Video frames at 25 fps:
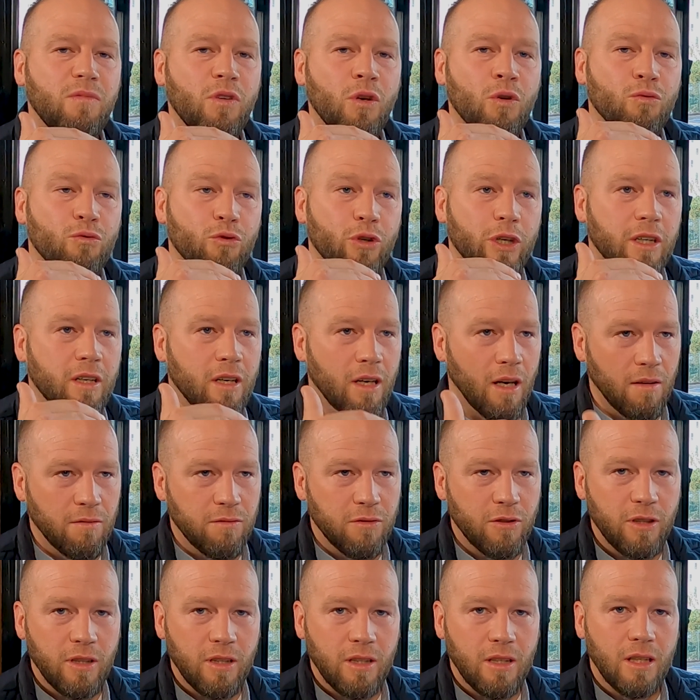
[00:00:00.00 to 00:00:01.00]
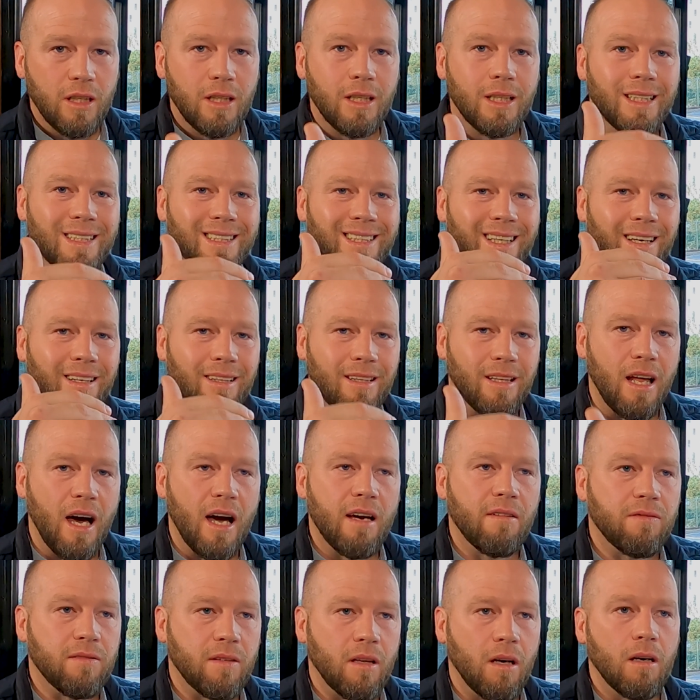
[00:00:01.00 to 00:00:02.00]
recovery is a
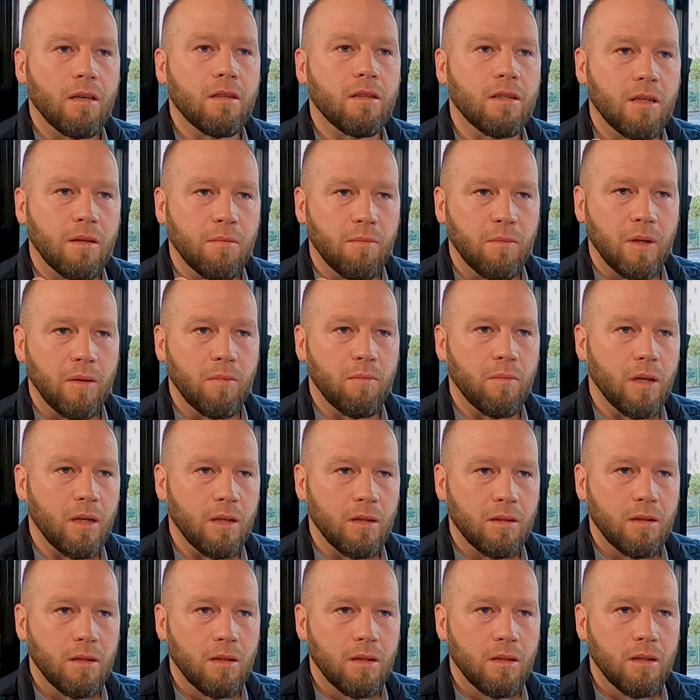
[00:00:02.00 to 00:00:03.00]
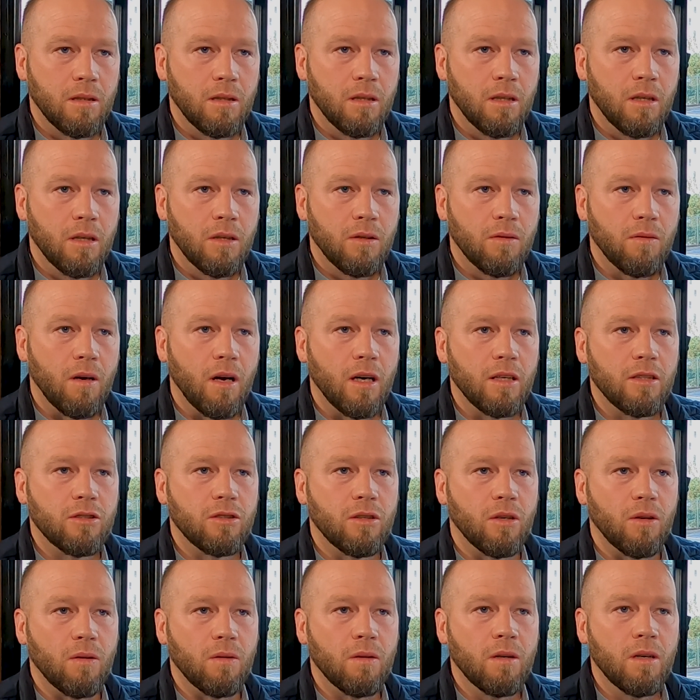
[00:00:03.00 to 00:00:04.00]
lifelong commitment, right?
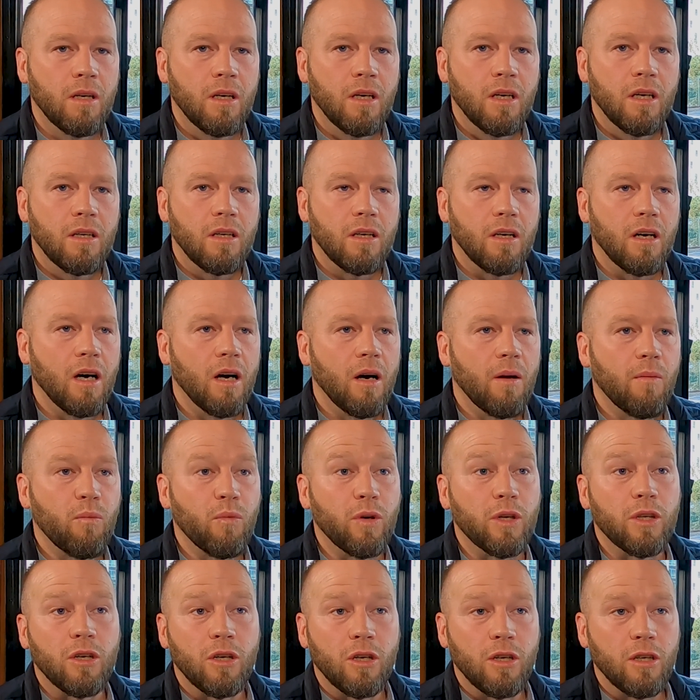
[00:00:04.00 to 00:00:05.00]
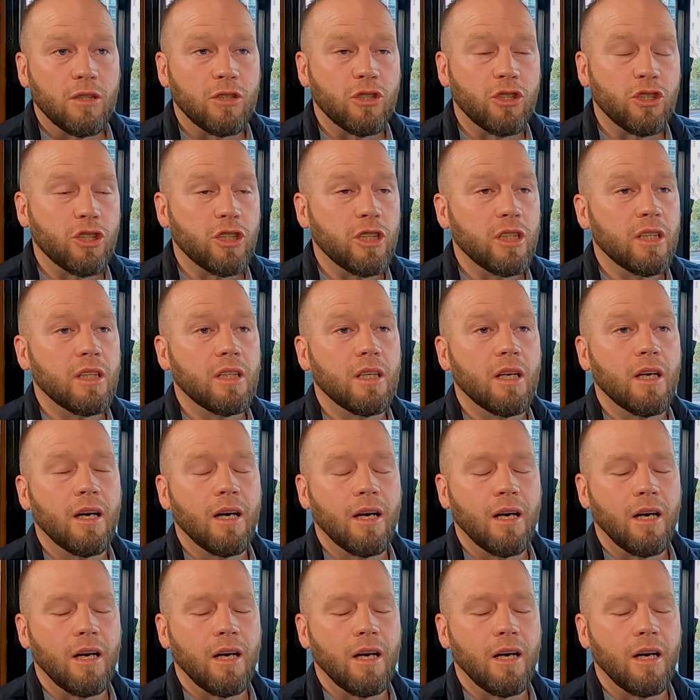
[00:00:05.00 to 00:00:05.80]
So with her, she